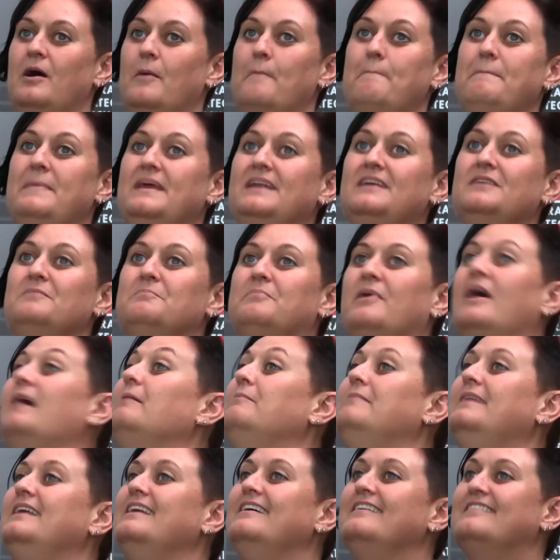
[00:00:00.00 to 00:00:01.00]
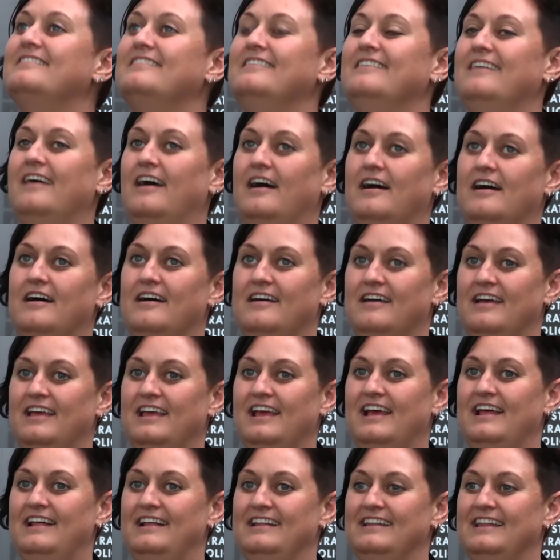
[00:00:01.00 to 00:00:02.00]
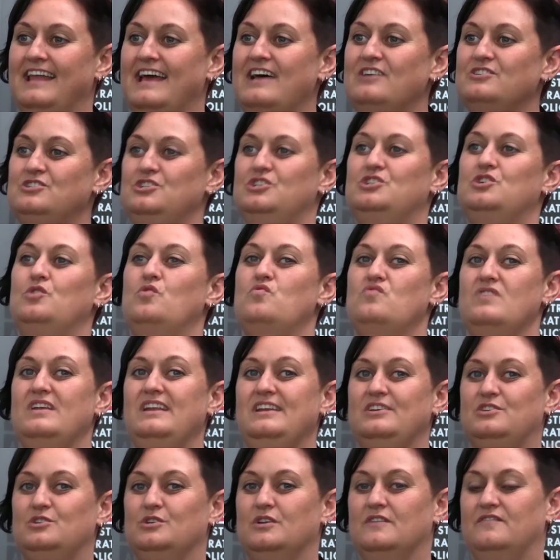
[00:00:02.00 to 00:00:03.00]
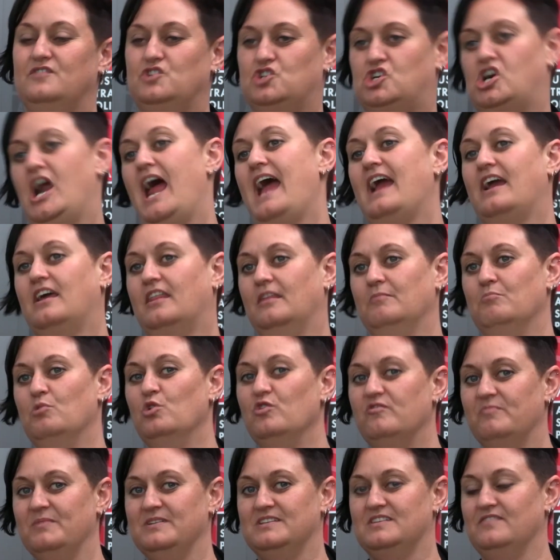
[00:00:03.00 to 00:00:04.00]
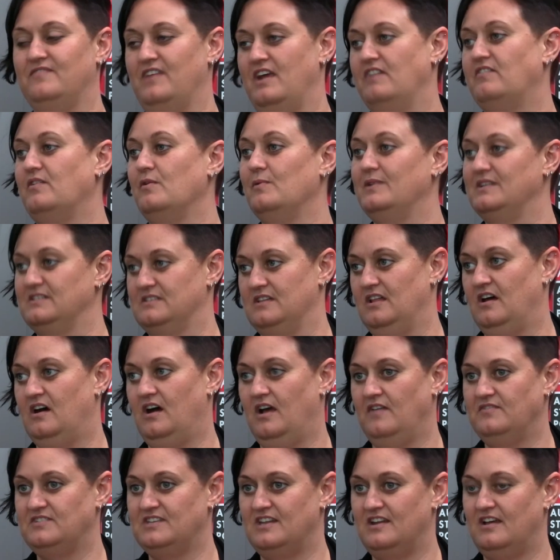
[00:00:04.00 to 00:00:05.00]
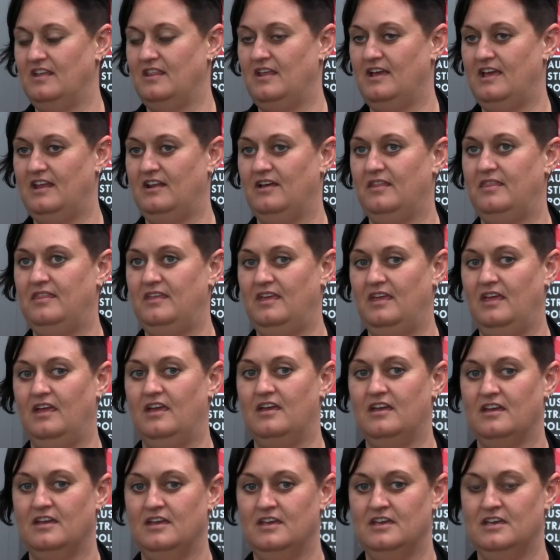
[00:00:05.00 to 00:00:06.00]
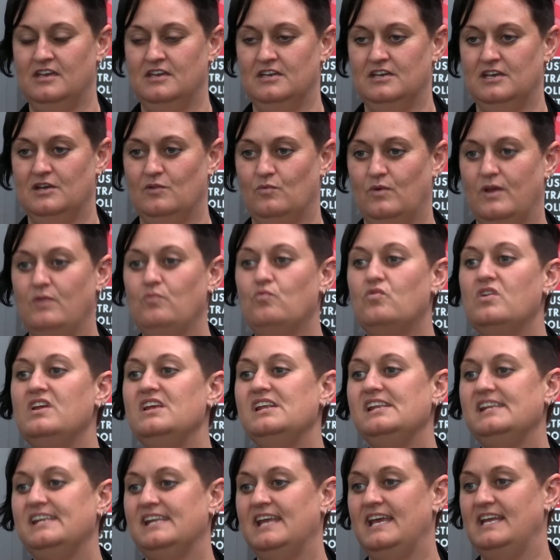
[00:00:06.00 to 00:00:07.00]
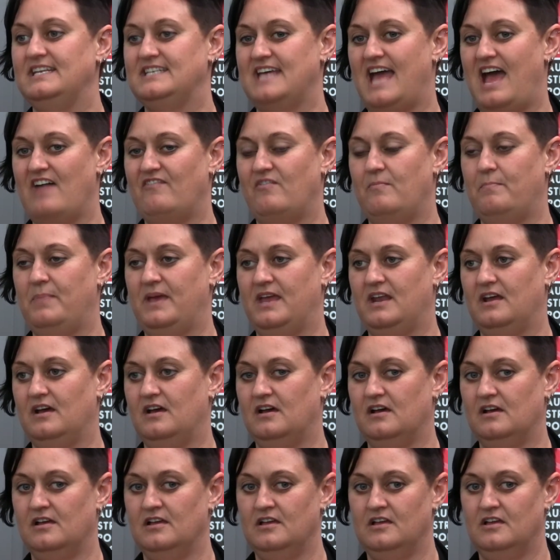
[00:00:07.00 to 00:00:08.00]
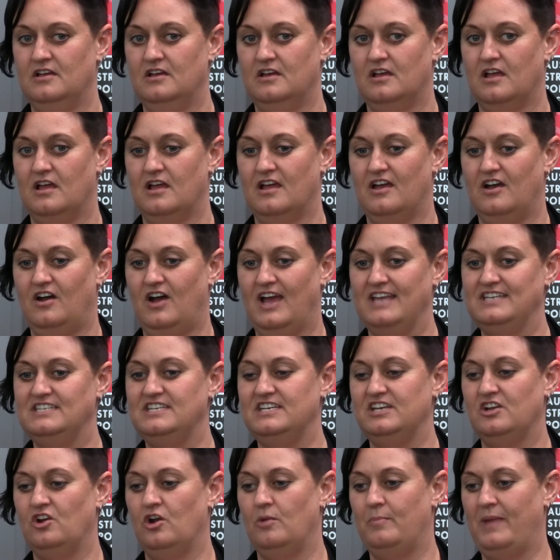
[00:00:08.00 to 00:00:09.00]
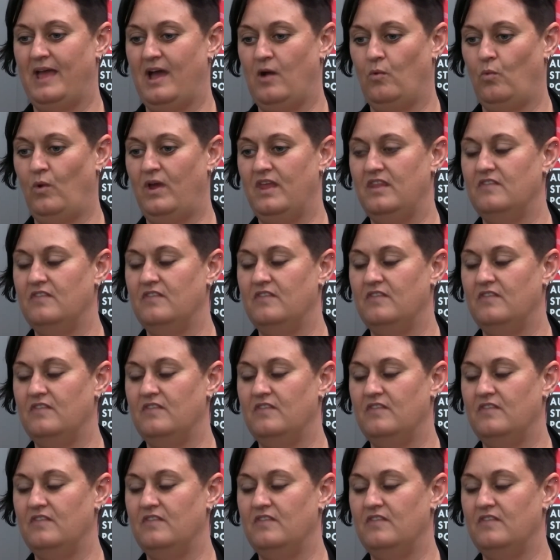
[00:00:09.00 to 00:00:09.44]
minute by minute allows you to really sort of track the movements of everyone's lives. And I think we really need to have a better idea about where